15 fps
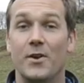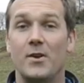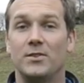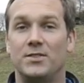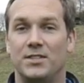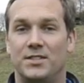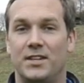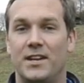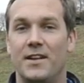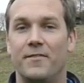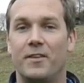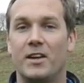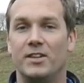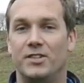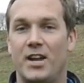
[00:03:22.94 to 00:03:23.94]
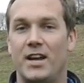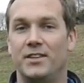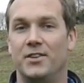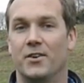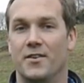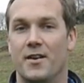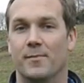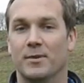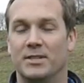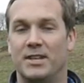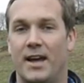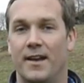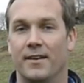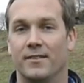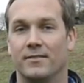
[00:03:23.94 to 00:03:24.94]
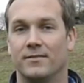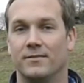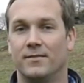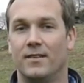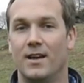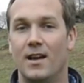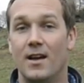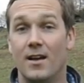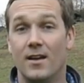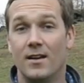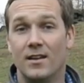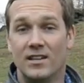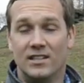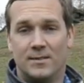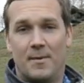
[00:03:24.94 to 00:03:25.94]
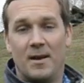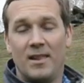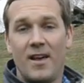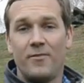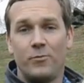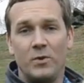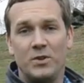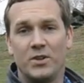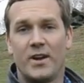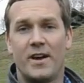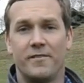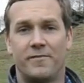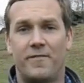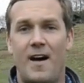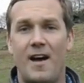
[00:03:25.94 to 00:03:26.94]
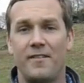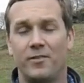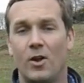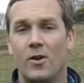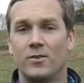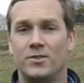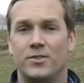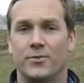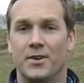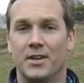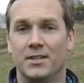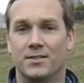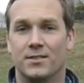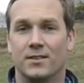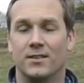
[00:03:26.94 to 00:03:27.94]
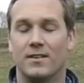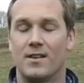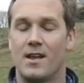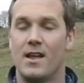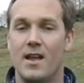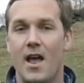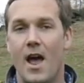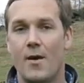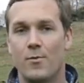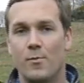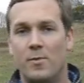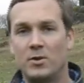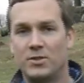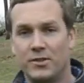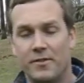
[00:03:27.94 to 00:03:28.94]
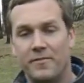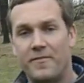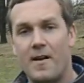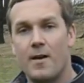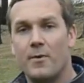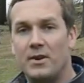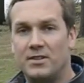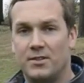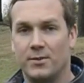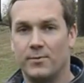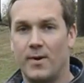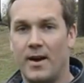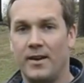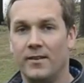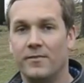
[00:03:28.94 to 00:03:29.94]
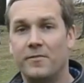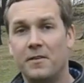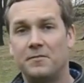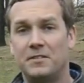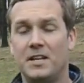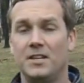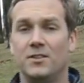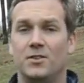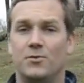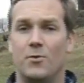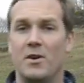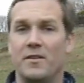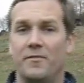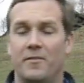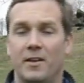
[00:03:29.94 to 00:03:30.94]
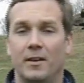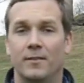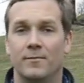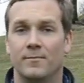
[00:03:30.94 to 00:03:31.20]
notice a significant change here on number 10. To my left, we took out 5 large trees. We're pushing the fairway to the right 15 to 20 feet.